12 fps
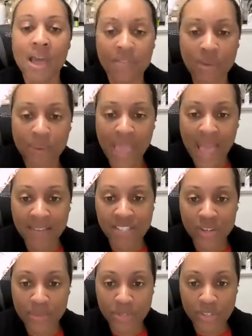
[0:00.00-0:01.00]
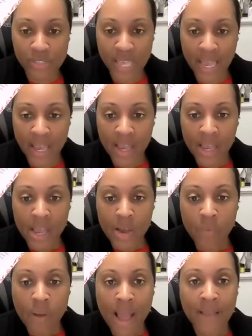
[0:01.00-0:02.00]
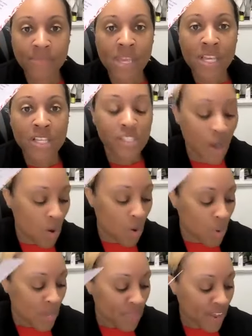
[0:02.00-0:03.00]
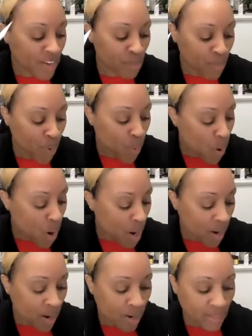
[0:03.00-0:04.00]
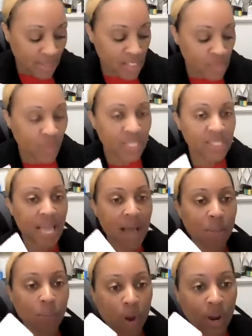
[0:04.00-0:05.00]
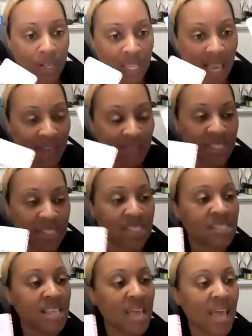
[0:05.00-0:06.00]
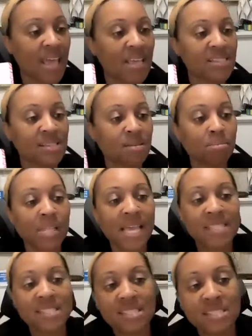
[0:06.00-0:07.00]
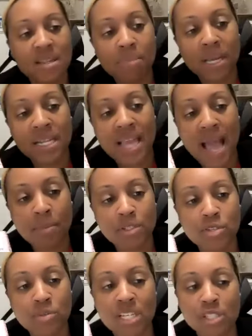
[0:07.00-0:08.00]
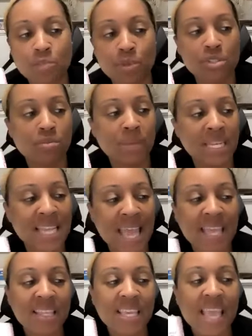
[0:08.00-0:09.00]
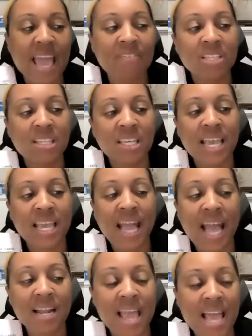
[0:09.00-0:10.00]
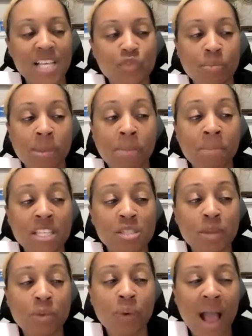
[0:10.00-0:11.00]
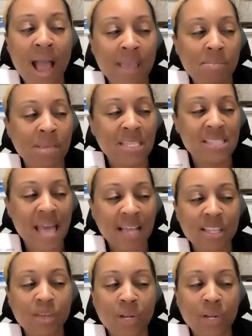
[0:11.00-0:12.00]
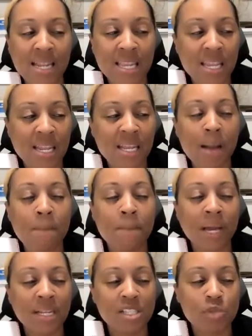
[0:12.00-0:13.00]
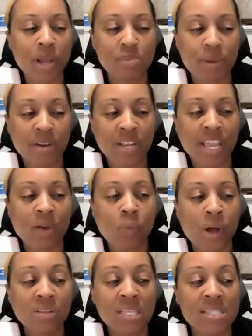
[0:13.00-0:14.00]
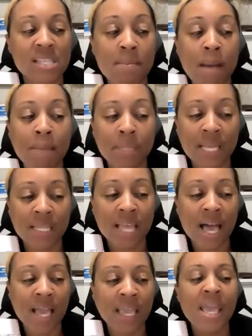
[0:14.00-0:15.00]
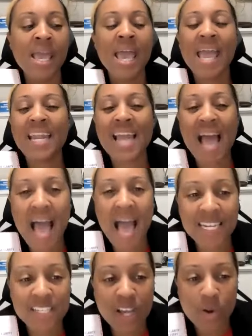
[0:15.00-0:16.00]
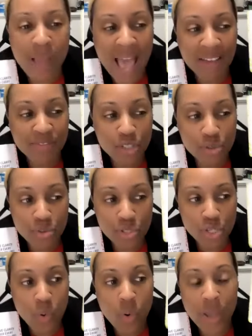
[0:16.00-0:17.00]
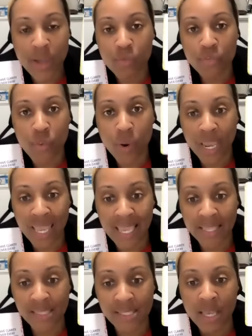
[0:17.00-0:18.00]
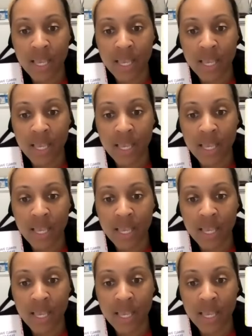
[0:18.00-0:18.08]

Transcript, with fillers: And then we have scriptures there right? So there's more. This one is I'm worthy of success, blessings and abundant opportunities pursue me daily. Everything that God has for me meets me where I am exactly when I need it. Abundance, prosperity, and wealth is in my bloodline, and I don't have to toil for it.